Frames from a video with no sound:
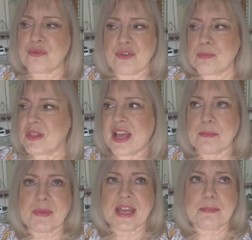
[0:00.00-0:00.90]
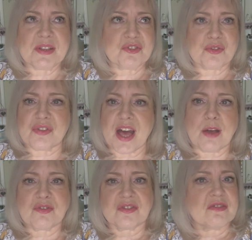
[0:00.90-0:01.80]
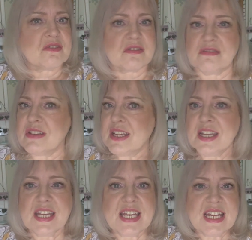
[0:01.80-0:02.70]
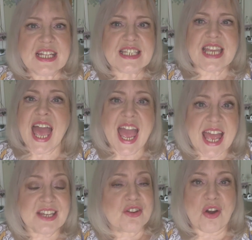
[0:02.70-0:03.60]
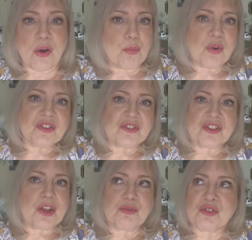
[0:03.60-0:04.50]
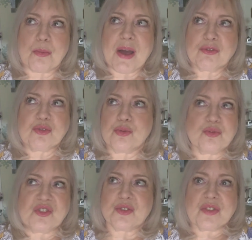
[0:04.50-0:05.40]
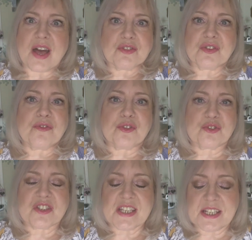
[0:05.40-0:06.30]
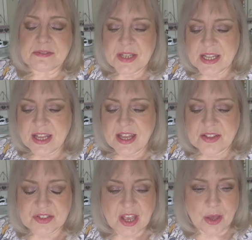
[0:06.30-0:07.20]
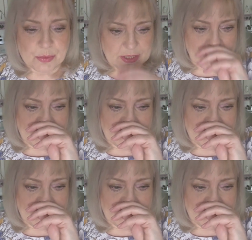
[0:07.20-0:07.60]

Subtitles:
from like maybe 2010 onwards, to about 2014. So